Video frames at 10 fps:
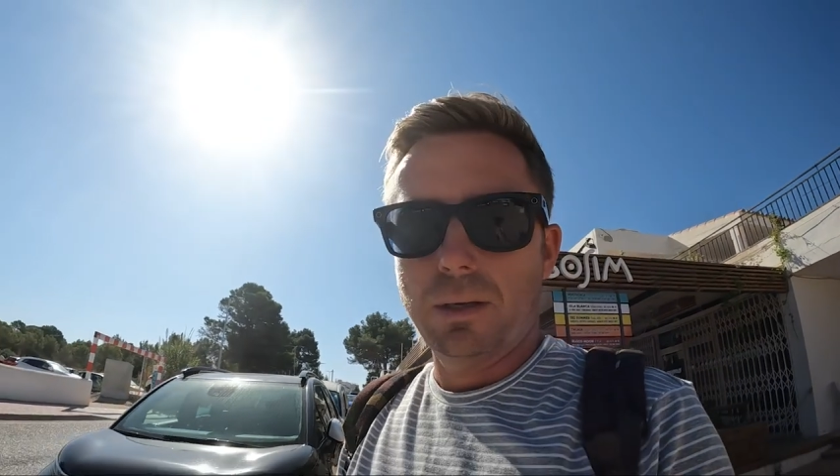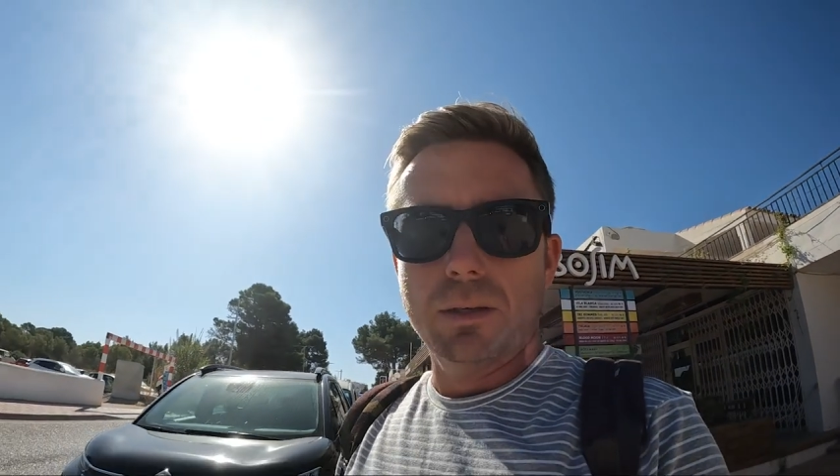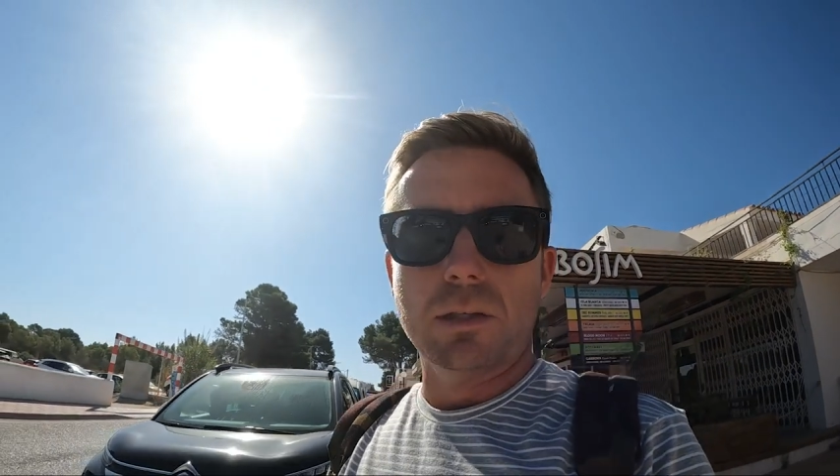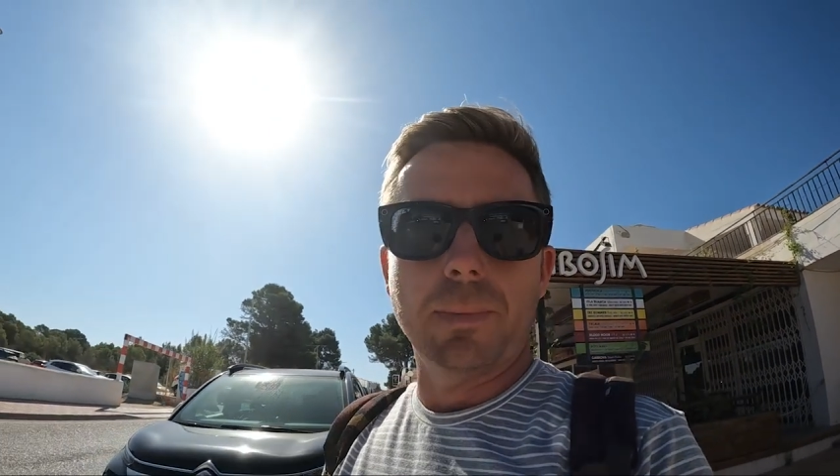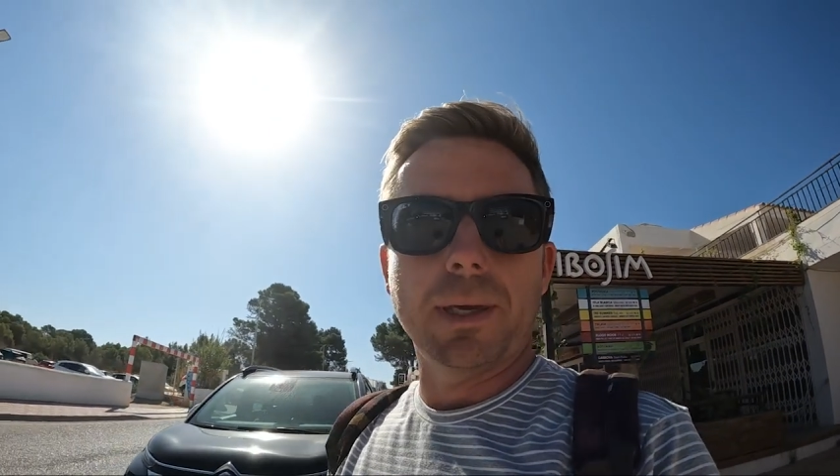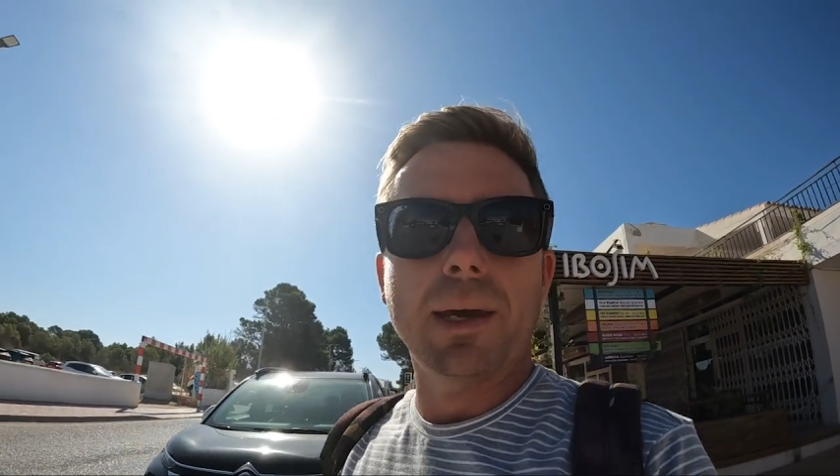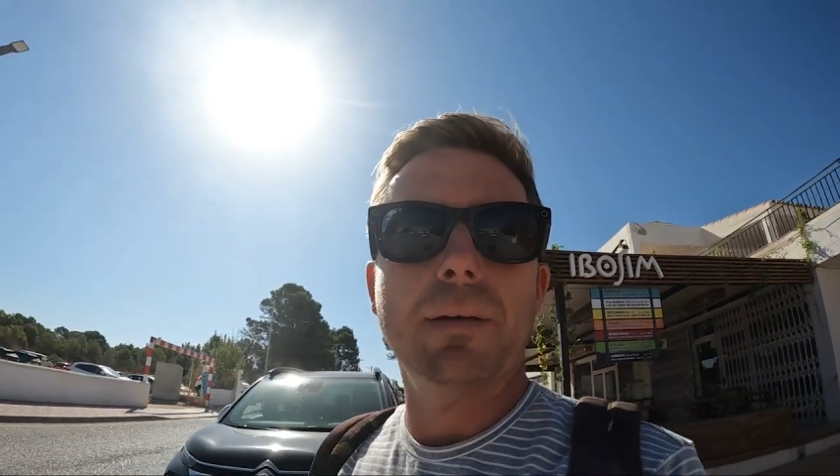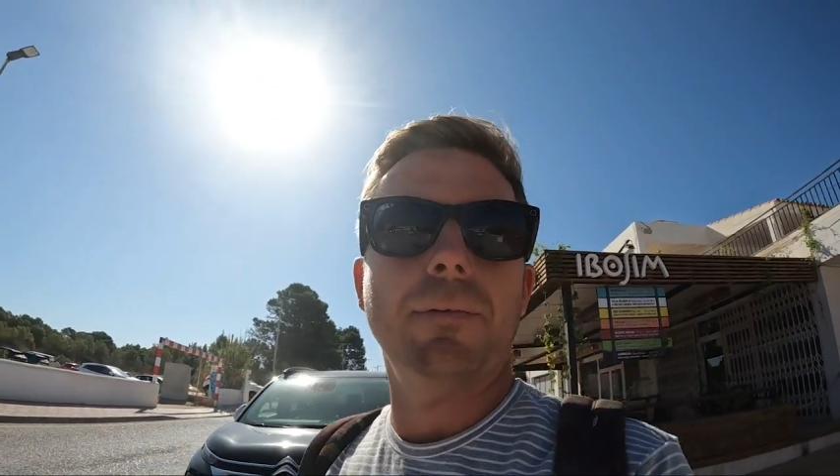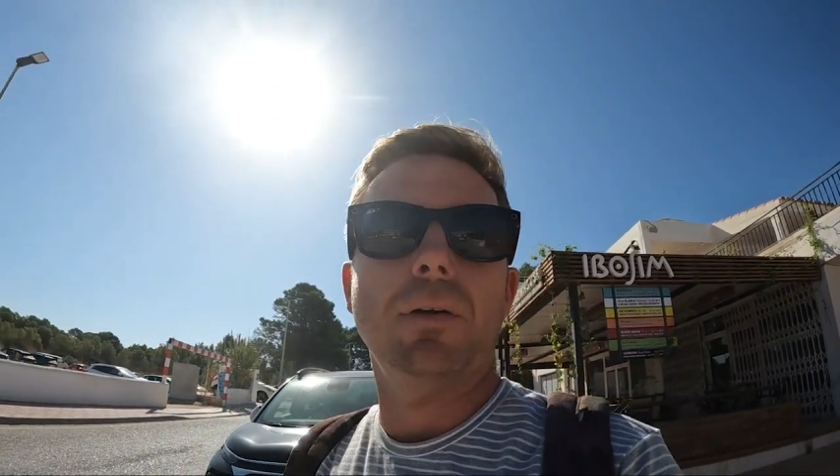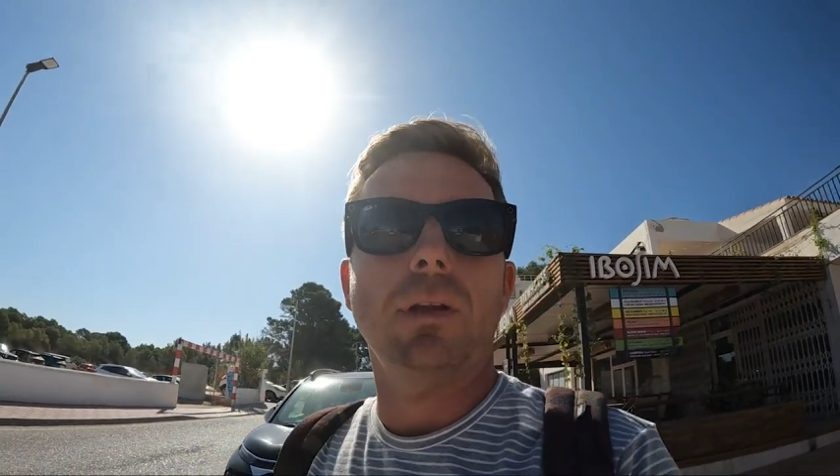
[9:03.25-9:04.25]
So be
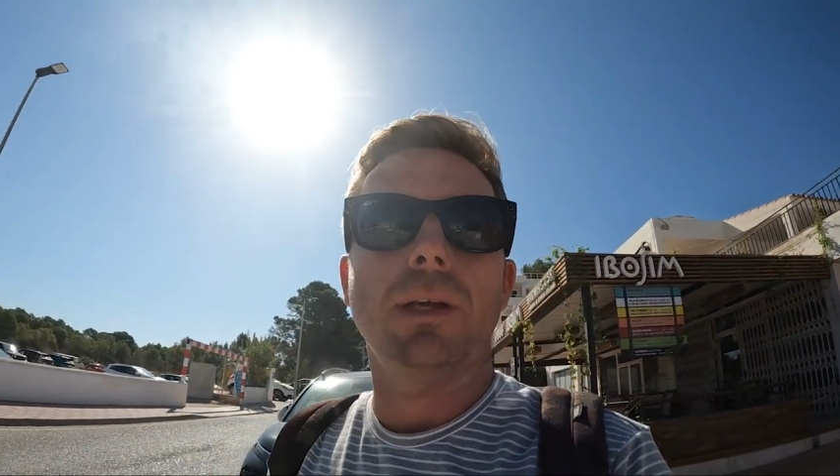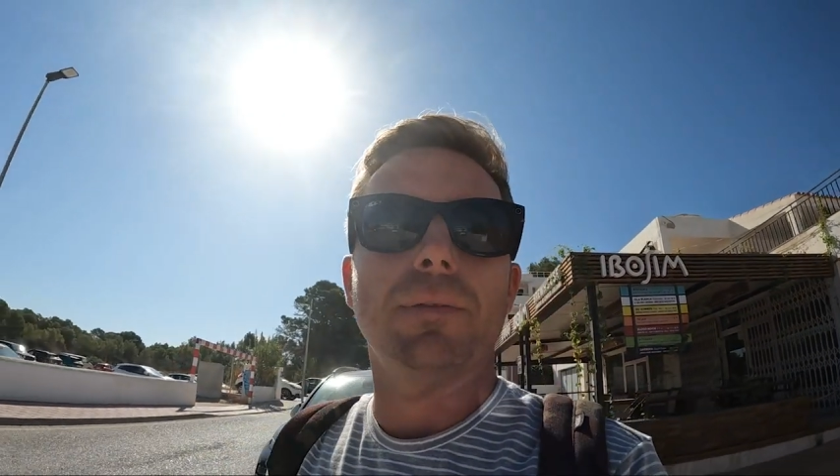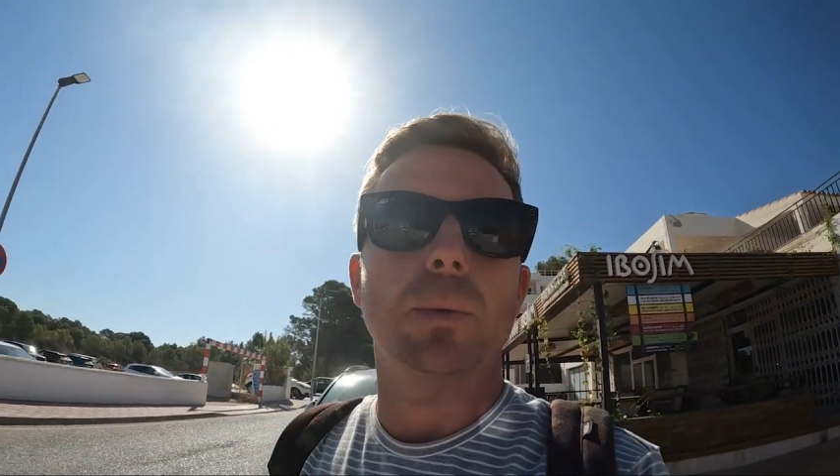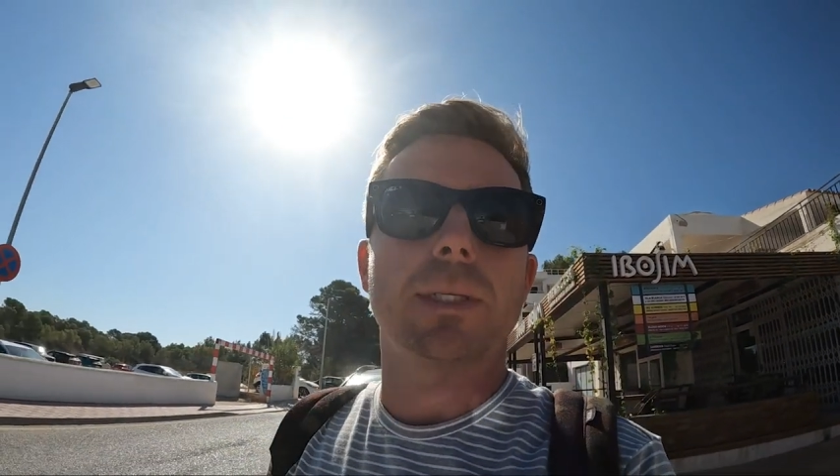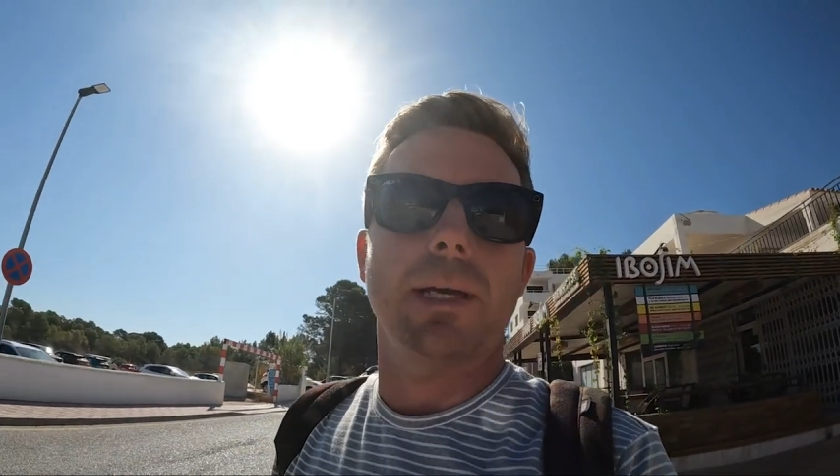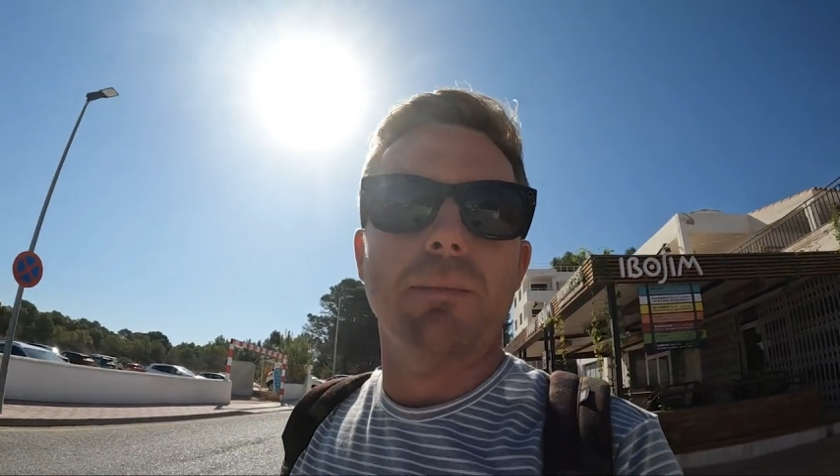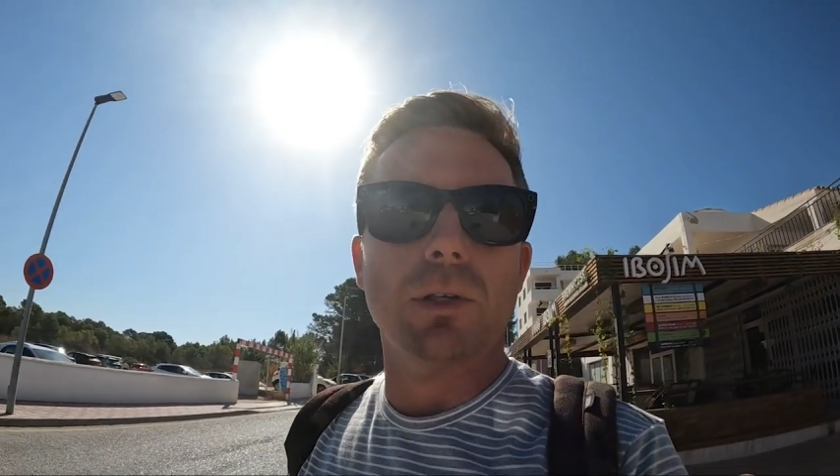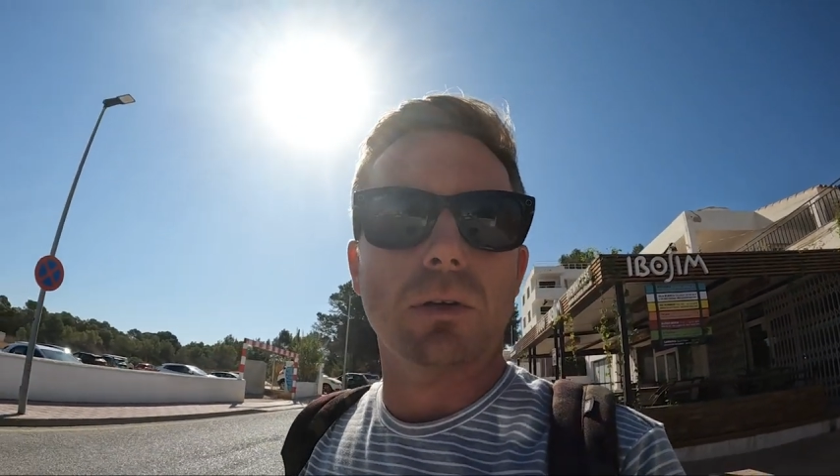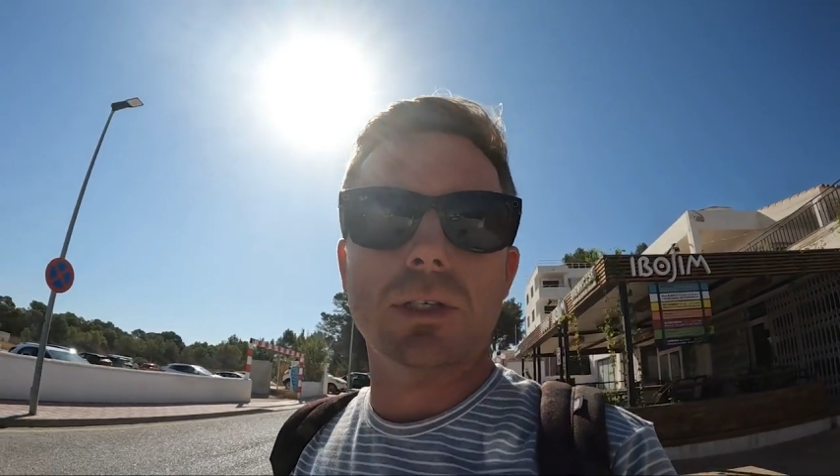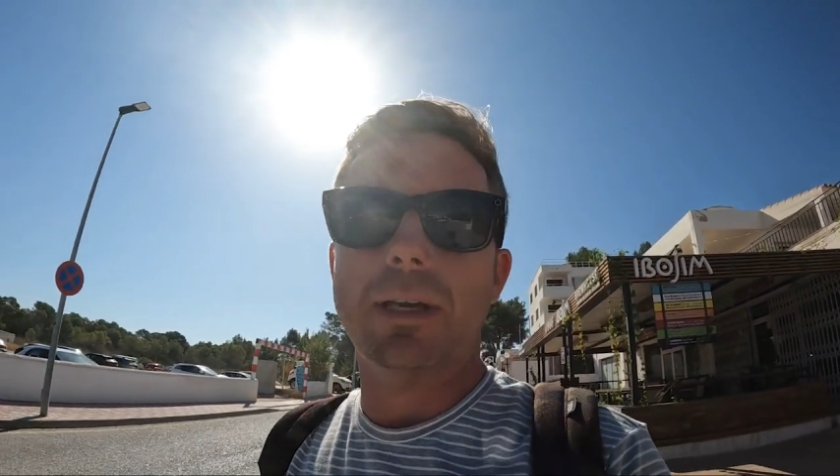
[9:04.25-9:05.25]
careful if you attempt
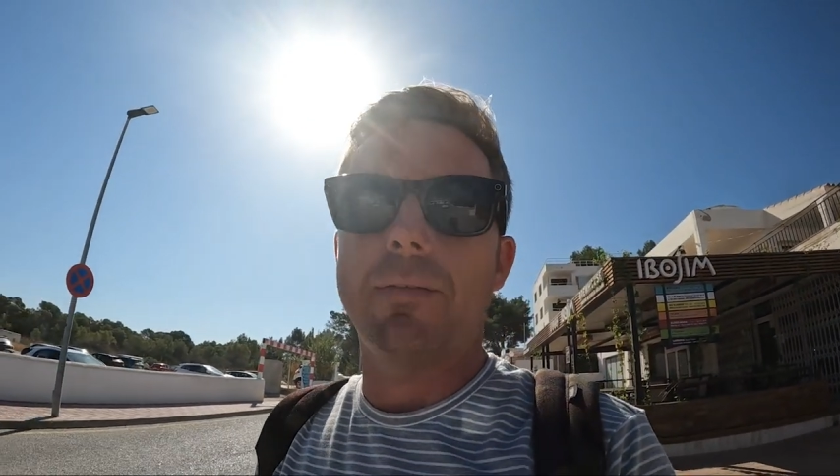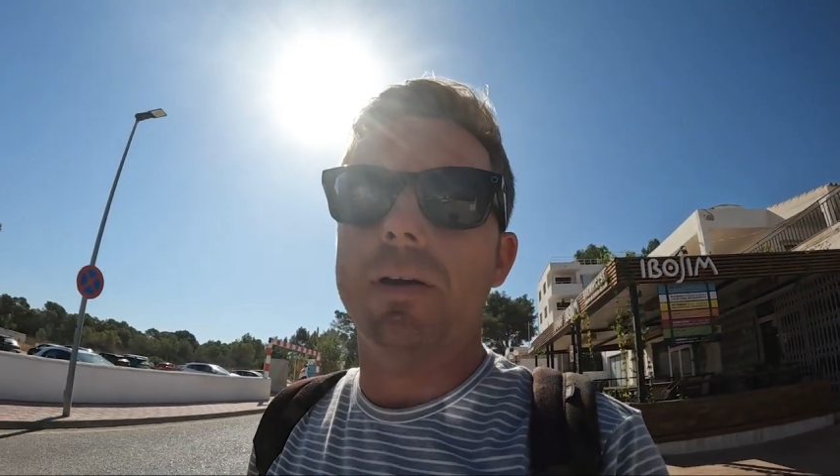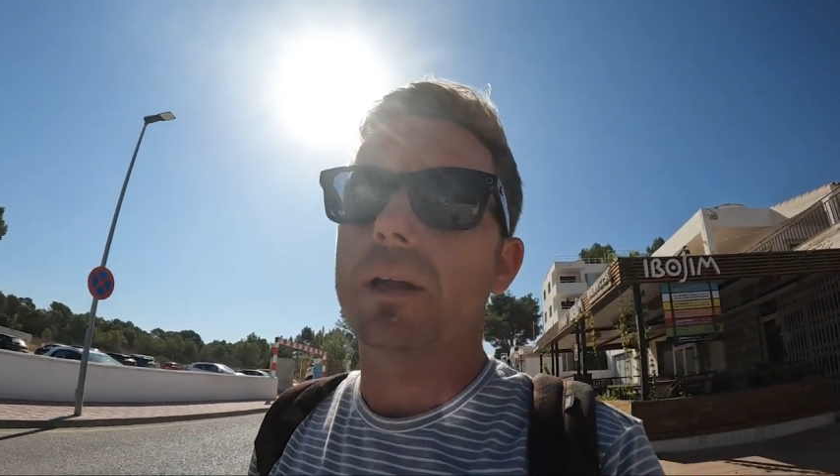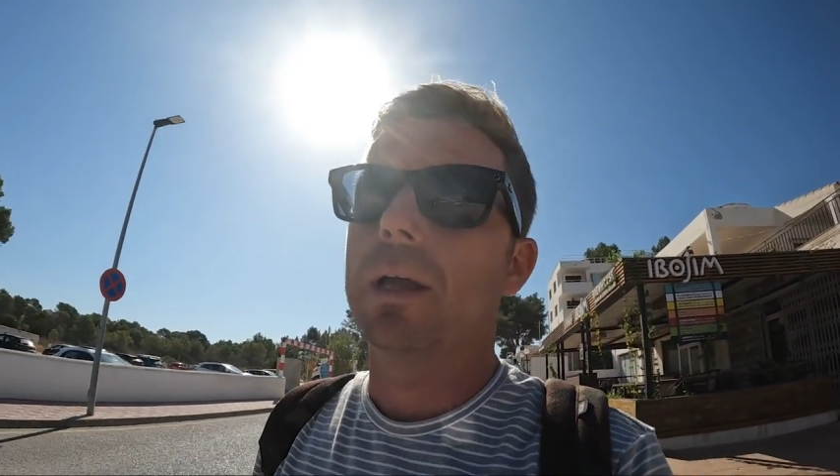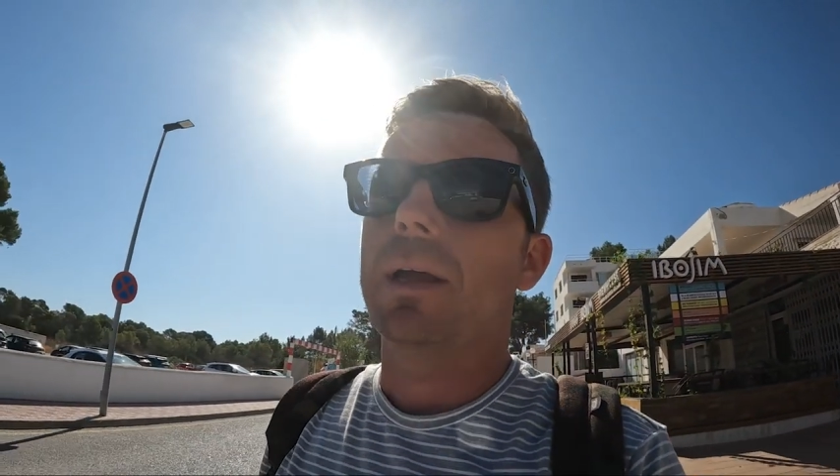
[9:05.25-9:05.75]
all 7.